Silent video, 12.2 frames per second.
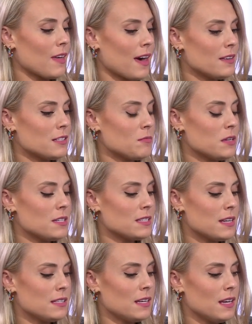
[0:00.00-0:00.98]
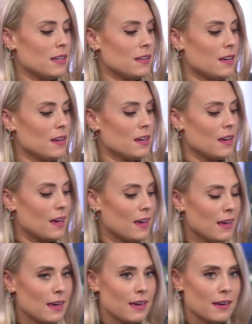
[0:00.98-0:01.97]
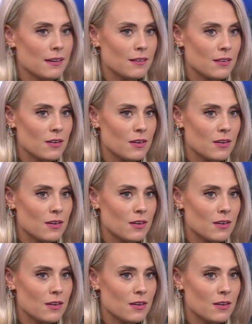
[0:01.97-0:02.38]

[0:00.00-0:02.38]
that to be sitting here